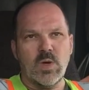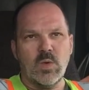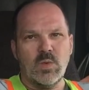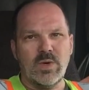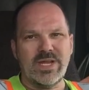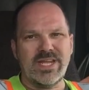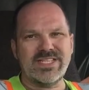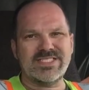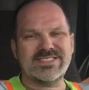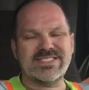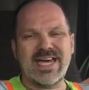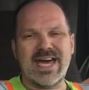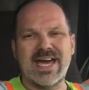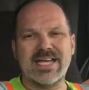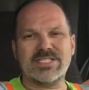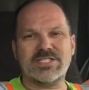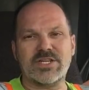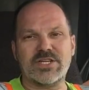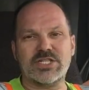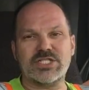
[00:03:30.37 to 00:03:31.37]
Went
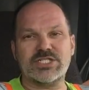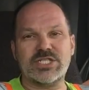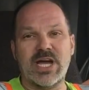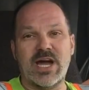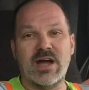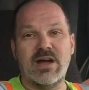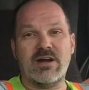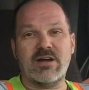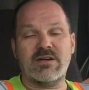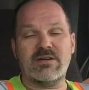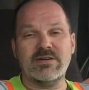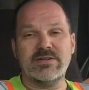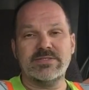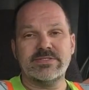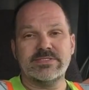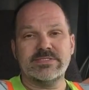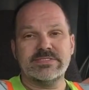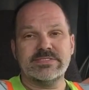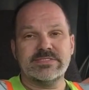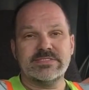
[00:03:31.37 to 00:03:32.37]
inside, took a shower,
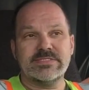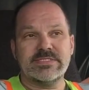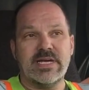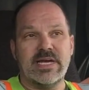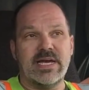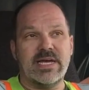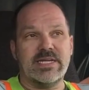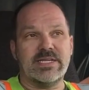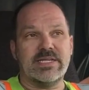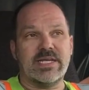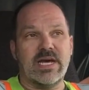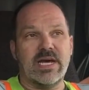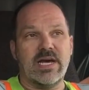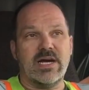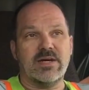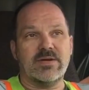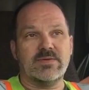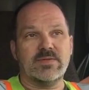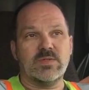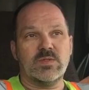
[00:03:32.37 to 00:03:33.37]
and
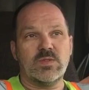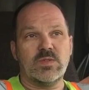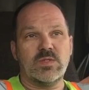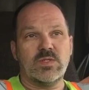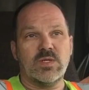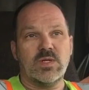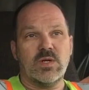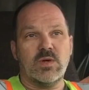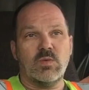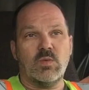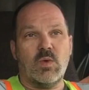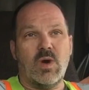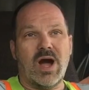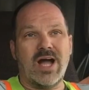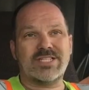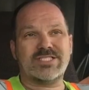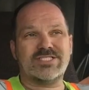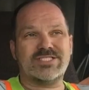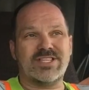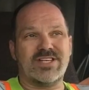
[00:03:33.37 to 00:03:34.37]

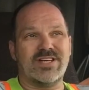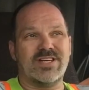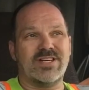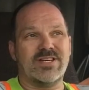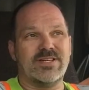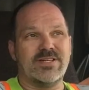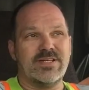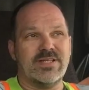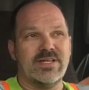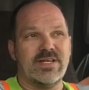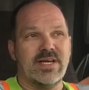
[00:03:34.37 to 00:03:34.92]
watched about